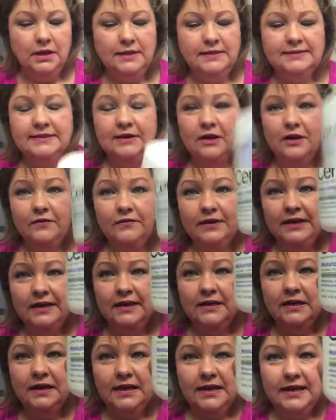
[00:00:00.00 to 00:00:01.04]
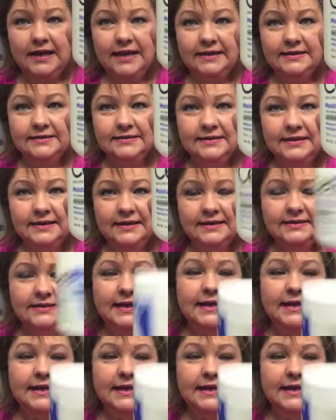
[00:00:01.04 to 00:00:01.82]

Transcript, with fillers: CeraVe, excellent.